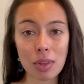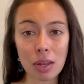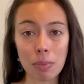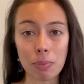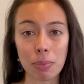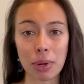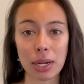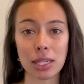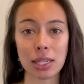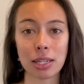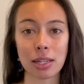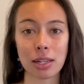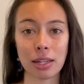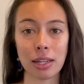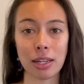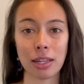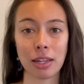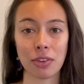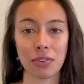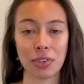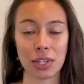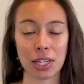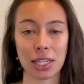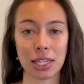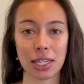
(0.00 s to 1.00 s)
Basically
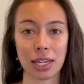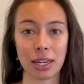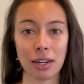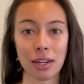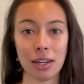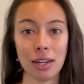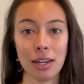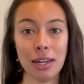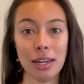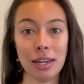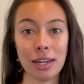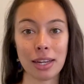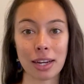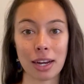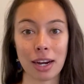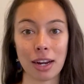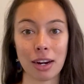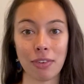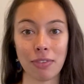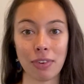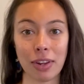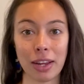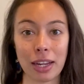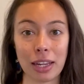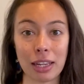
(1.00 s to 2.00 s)
gives us that kind
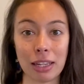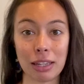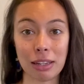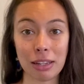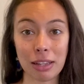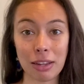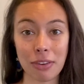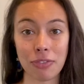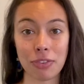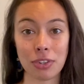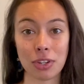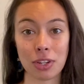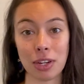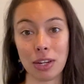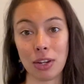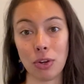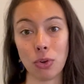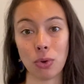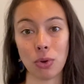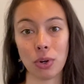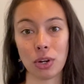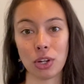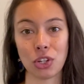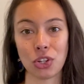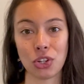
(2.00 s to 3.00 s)
of like lift in
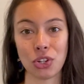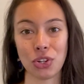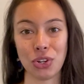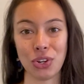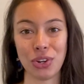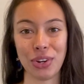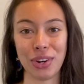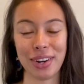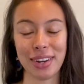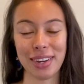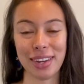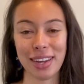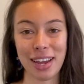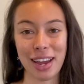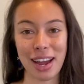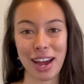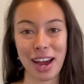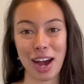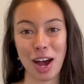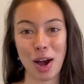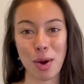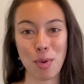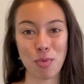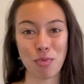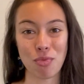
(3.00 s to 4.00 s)
order to
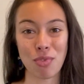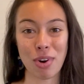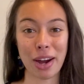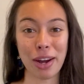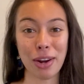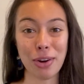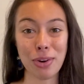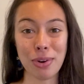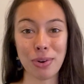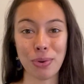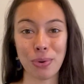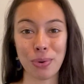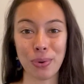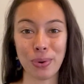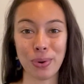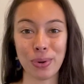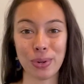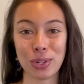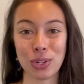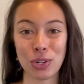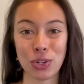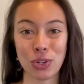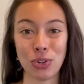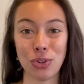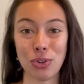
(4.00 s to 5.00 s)
run or
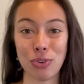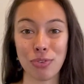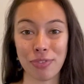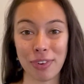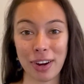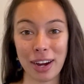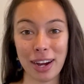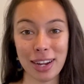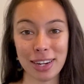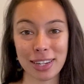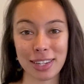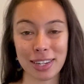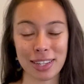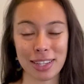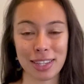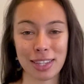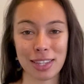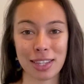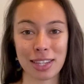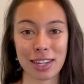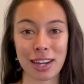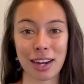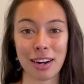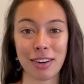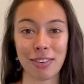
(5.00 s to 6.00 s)
to fight.
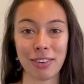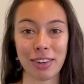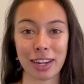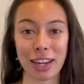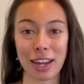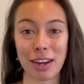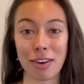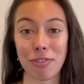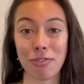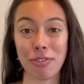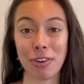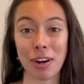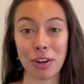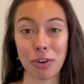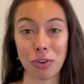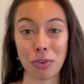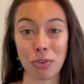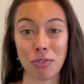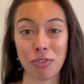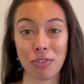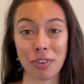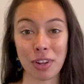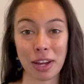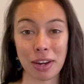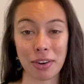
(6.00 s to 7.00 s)
It's kind of like our fight or
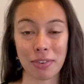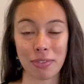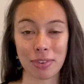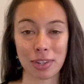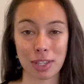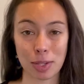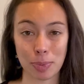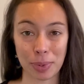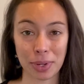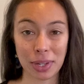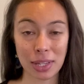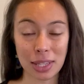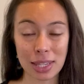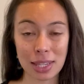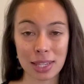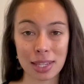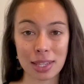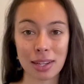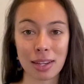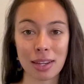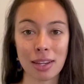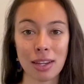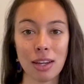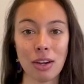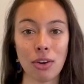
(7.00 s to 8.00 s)
flight response,
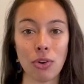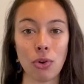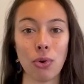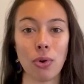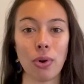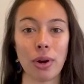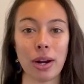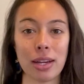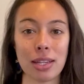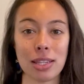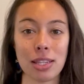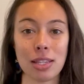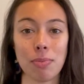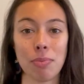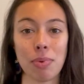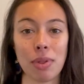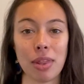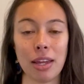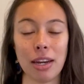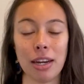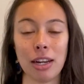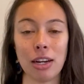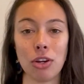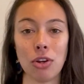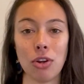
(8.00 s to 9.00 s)
or our
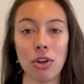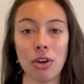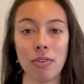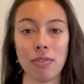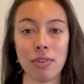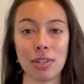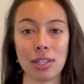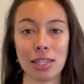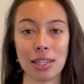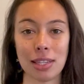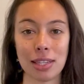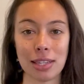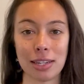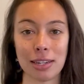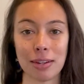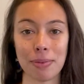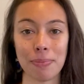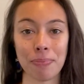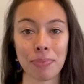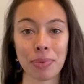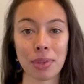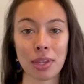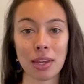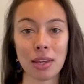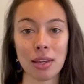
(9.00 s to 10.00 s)
sympathetic nervous system.